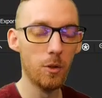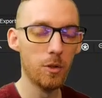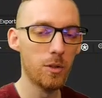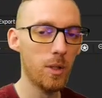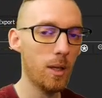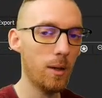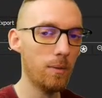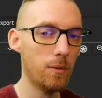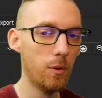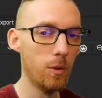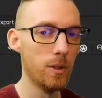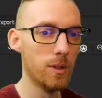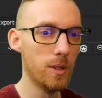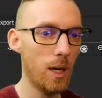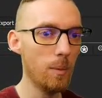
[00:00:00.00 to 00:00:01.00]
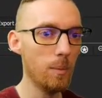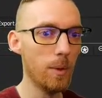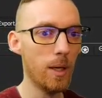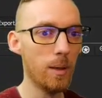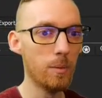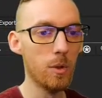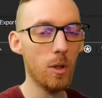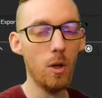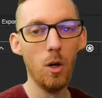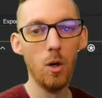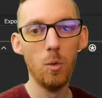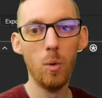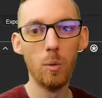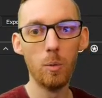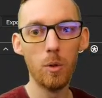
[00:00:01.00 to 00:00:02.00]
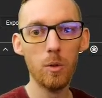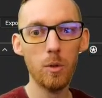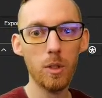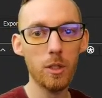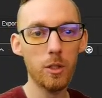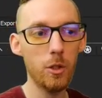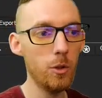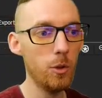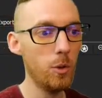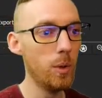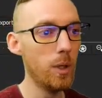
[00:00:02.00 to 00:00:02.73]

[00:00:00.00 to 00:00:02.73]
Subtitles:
are set up for the time lapse, what we're going to do